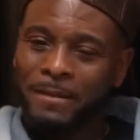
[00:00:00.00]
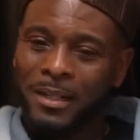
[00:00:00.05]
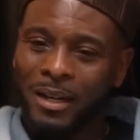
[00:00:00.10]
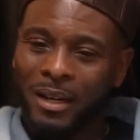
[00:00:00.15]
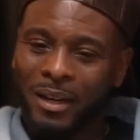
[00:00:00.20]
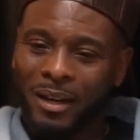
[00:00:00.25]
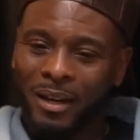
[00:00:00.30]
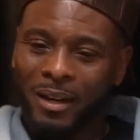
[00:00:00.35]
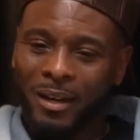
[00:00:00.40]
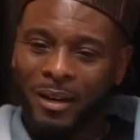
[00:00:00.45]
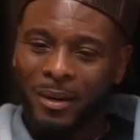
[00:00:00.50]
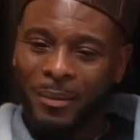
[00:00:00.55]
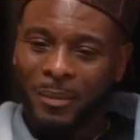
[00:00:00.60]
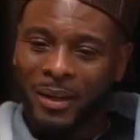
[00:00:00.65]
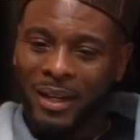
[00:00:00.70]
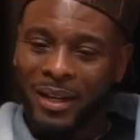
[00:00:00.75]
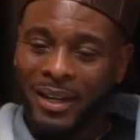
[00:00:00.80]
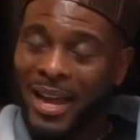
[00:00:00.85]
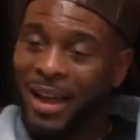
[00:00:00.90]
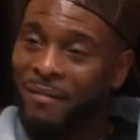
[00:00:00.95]

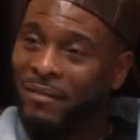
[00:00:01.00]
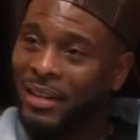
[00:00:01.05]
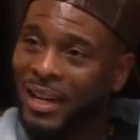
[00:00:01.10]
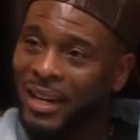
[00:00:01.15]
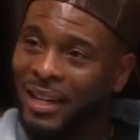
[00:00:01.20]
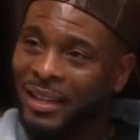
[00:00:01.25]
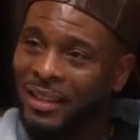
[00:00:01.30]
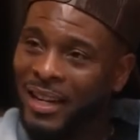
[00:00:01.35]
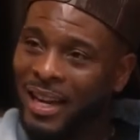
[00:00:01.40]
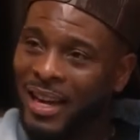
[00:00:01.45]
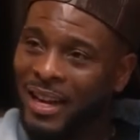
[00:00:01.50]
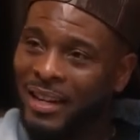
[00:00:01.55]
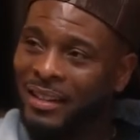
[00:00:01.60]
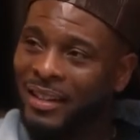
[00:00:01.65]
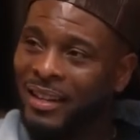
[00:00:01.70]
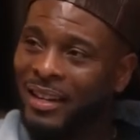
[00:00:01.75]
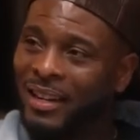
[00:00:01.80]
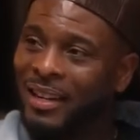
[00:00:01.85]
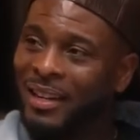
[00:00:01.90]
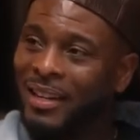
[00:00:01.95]
and navigating that,
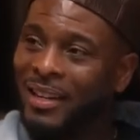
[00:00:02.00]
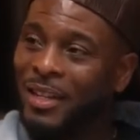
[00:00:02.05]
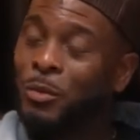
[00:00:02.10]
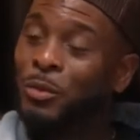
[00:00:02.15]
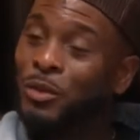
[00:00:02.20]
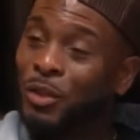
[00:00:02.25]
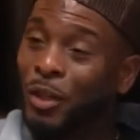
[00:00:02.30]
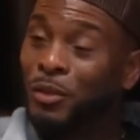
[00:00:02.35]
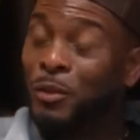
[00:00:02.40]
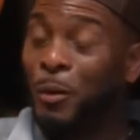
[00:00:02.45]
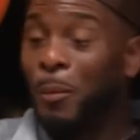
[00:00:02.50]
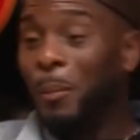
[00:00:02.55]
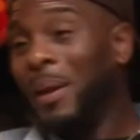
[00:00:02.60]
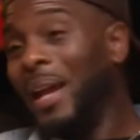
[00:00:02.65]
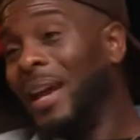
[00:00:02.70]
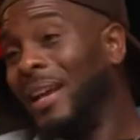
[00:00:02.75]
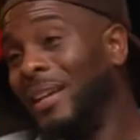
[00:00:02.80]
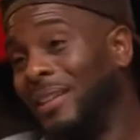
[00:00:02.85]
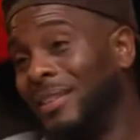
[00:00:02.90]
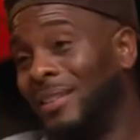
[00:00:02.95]
he was also
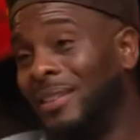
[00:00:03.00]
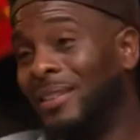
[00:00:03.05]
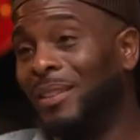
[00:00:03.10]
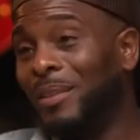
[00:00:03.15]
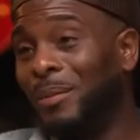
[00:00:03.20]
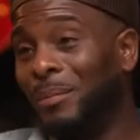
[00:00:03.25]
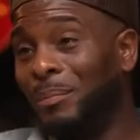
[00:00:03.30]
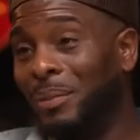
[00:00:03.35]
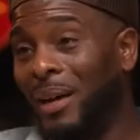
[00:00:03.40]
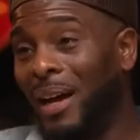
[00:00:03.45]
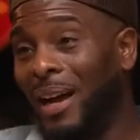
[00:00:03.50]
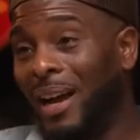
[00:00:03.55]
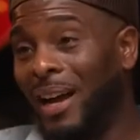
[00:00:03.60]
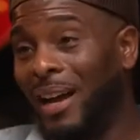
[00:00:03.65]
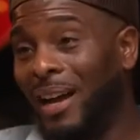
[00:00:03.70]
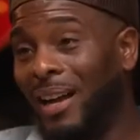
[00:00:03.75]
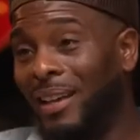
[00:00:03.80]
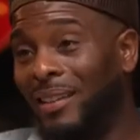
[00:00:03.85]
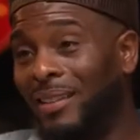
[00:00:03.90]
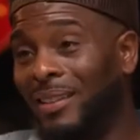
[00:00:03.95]
managed
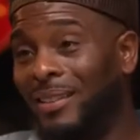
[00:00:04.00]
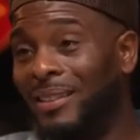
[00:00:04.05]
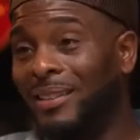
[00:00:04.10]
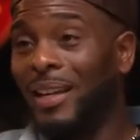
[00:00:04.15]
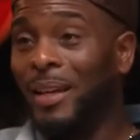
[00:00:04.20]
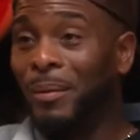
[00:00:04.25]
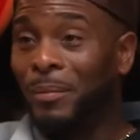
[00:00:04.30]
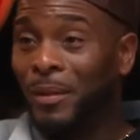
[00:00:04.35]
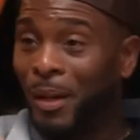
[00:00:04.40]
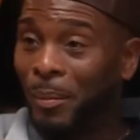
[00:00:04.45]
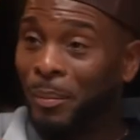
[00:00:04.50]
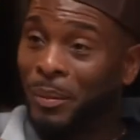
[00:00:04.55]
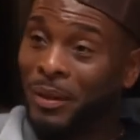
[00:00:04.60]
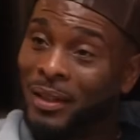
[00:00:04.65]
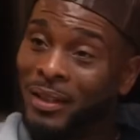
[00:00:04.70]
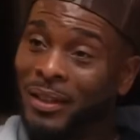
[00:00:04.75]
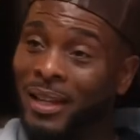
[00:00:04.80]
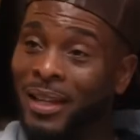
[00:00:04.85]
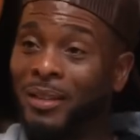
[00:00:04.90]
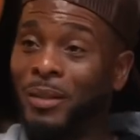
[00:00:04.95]
by the same
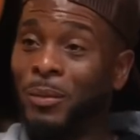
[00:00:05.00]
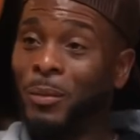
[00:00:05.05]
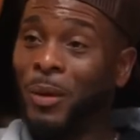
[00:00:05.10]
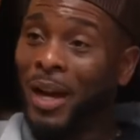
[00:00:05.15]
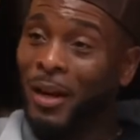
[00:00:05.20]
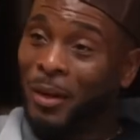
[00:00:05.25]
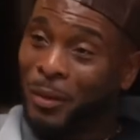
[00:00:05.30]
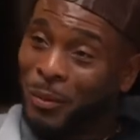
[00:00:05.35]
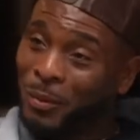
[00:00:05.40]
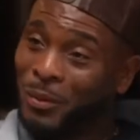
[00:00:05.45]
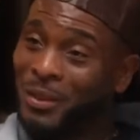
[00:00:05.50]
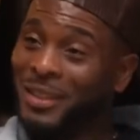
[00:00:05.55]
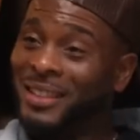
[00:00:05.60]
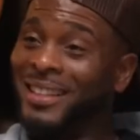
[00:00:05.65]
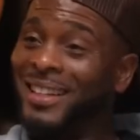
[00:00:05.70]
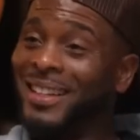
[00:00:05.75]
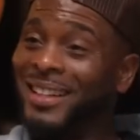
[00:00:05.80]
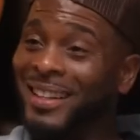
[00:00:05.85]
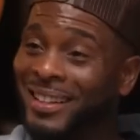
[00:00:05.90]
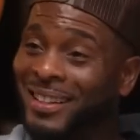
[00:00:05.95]
company that the writer was
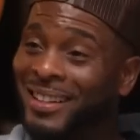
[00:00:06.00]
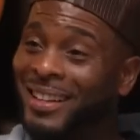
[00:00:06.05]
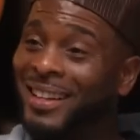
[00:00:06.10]
in.